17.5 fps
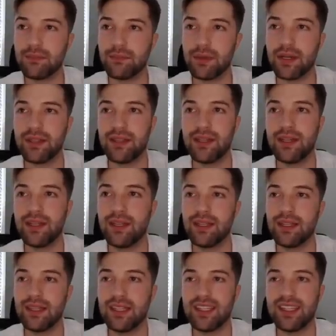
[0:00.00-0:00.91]
but
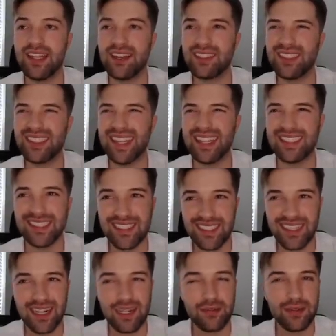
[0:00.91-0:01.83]
I mean, now that's
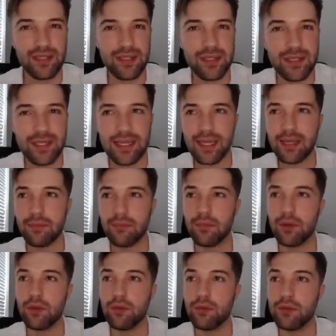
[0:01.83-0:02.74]
just kind of a dick
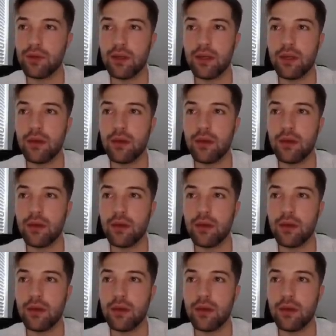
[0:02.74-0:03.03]
move.